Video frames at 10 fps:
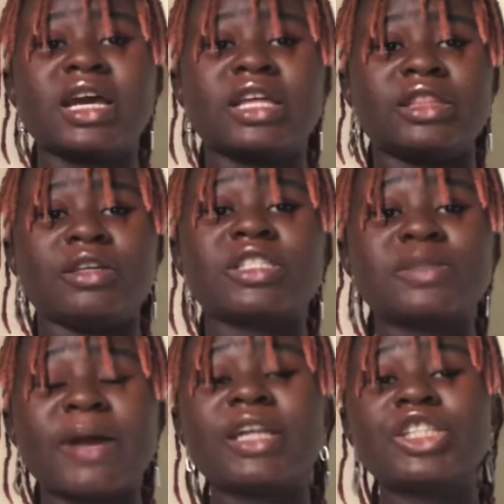the
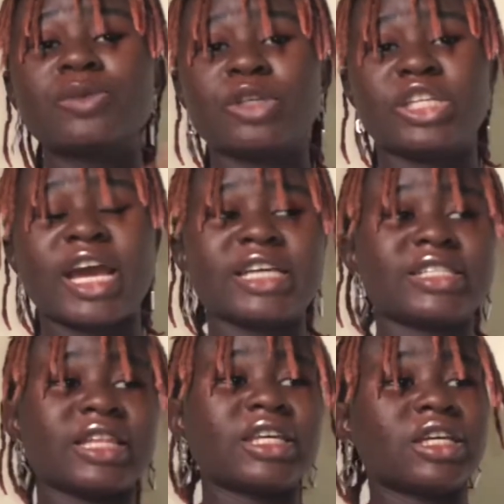Spanish Money Heist,
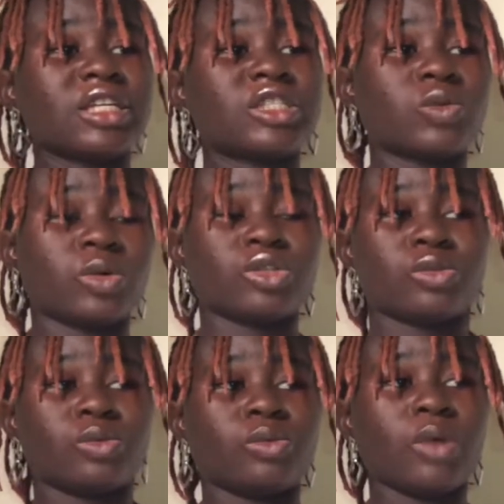I think it was
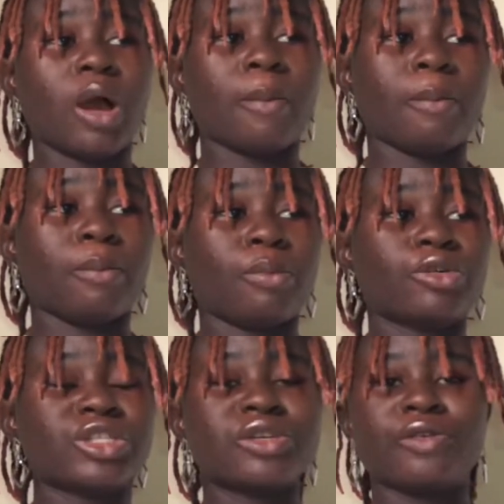
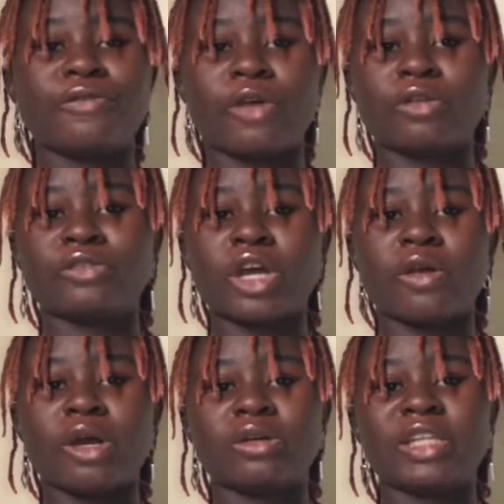mostly revolved
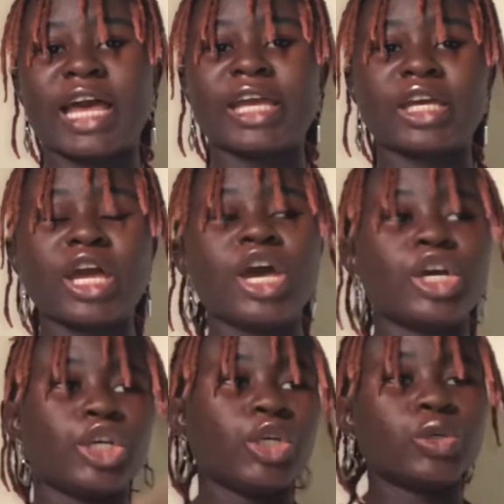around like
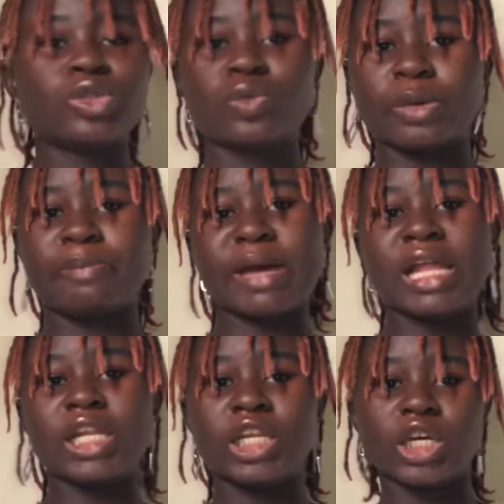youth
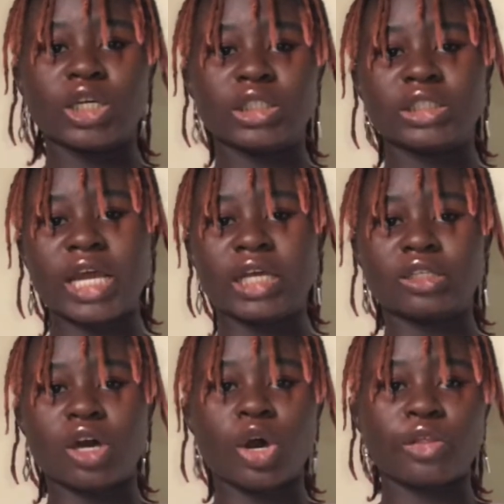rebellion
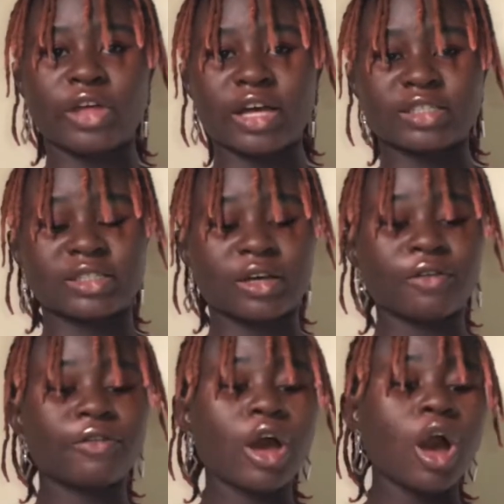and all that
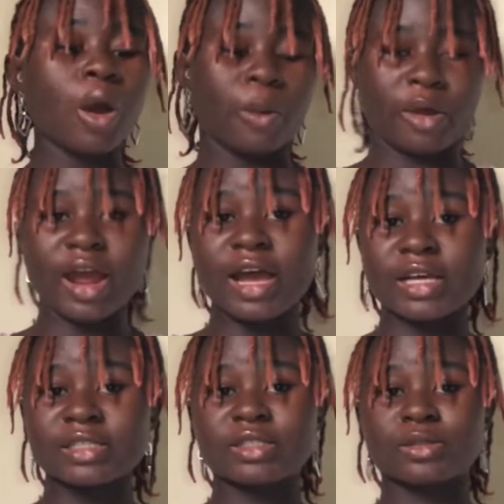stuff,
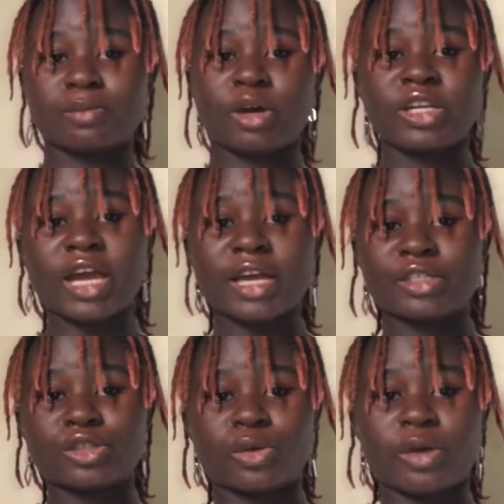whereas Money
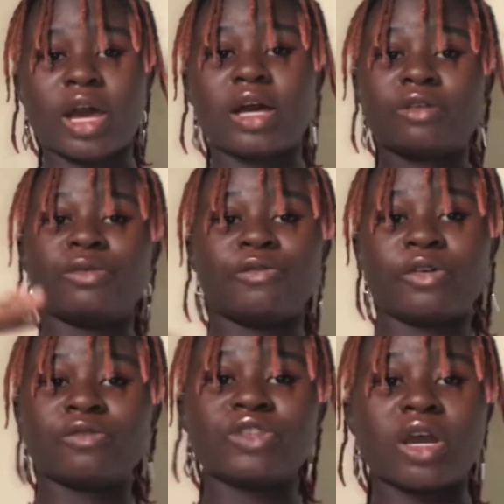Heist Korea
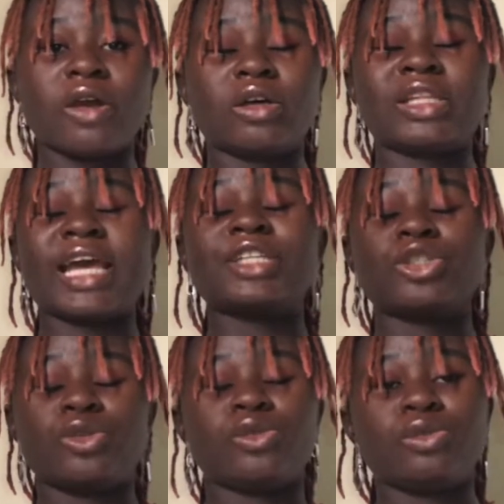revolves around like
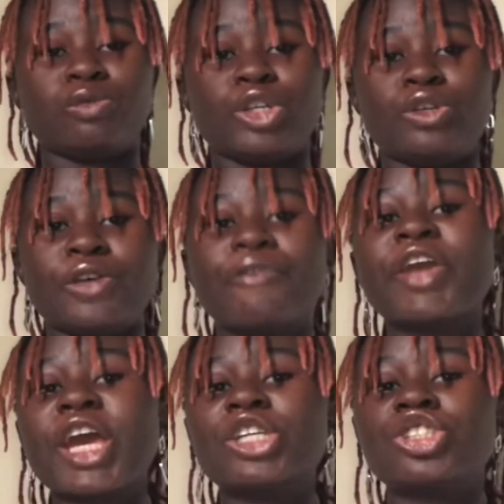the
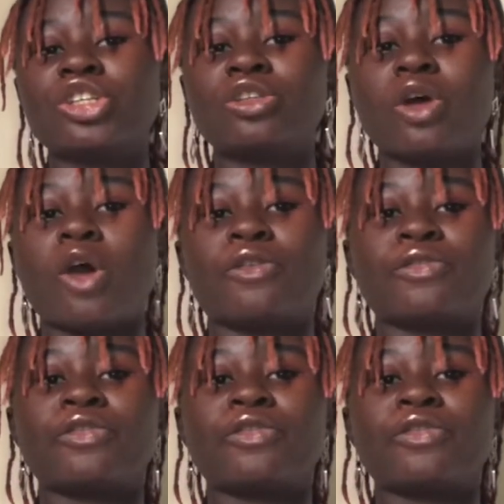reunification of